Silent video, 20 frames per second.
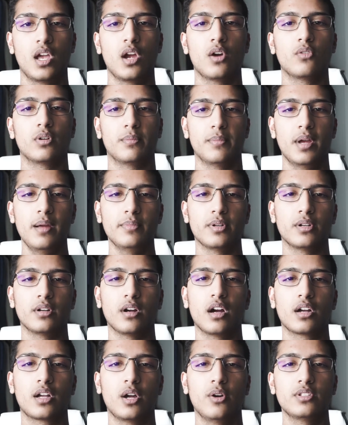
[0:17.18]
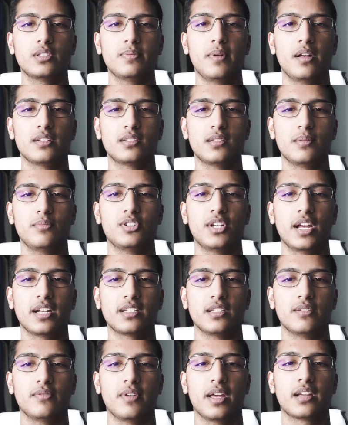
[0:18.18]
Remember, a code smell is
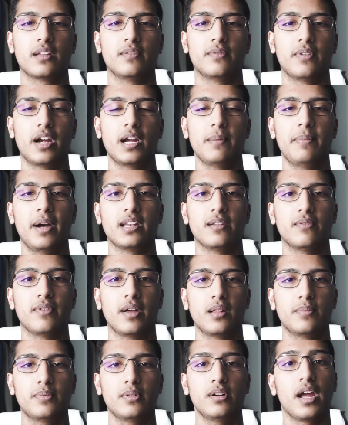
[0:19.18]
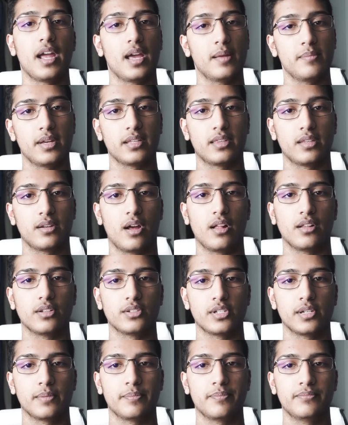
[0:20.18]
subjective and can vary by developer and
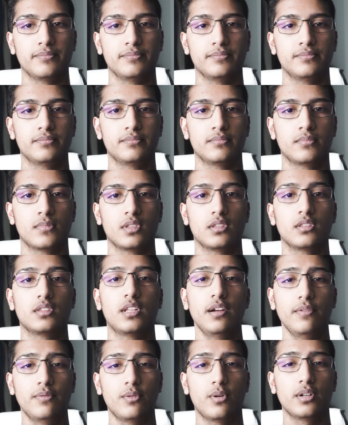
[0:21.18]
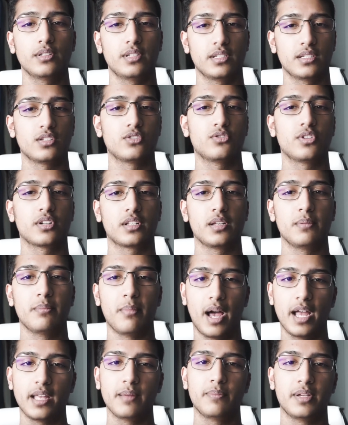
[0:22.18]
methodology. Therefore, this is strictly
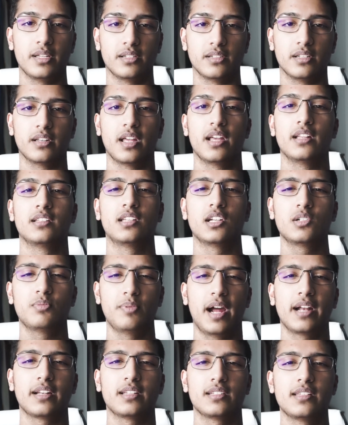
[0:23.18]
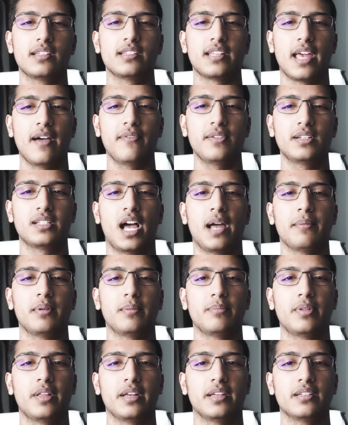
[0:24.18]
my opinion, and such practices have a time
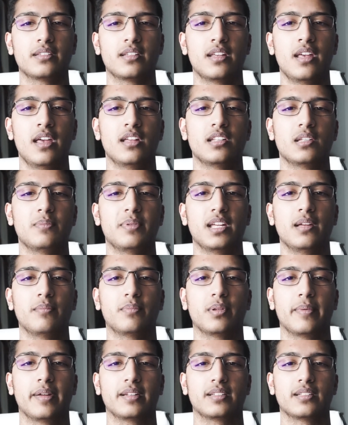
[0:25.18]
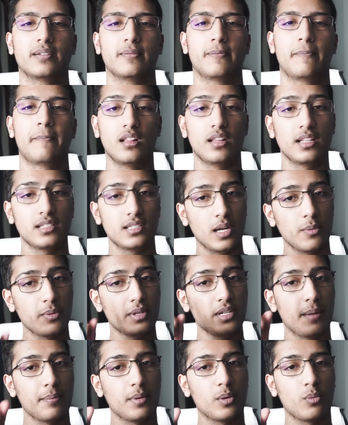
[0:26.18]
and place to be implemented. Let's start with
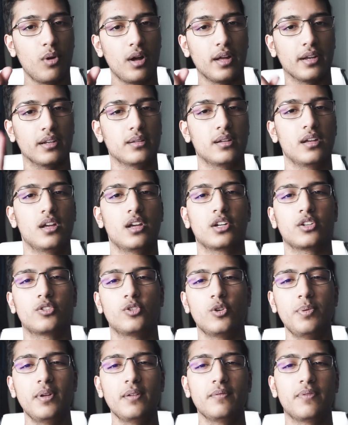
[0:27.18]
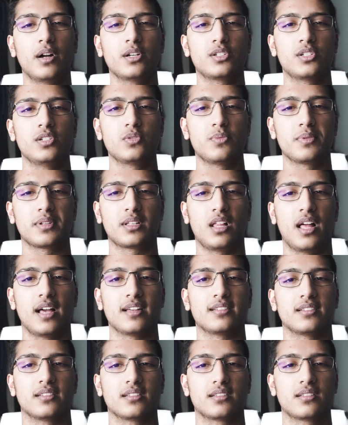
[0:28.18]
number 1. Grouping functions with
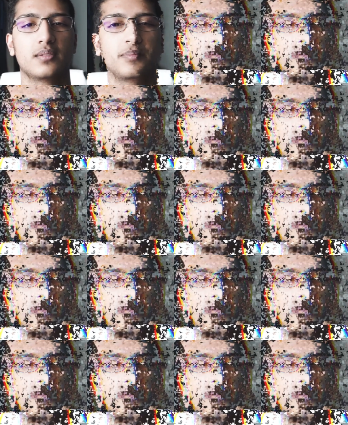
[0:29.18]
classes.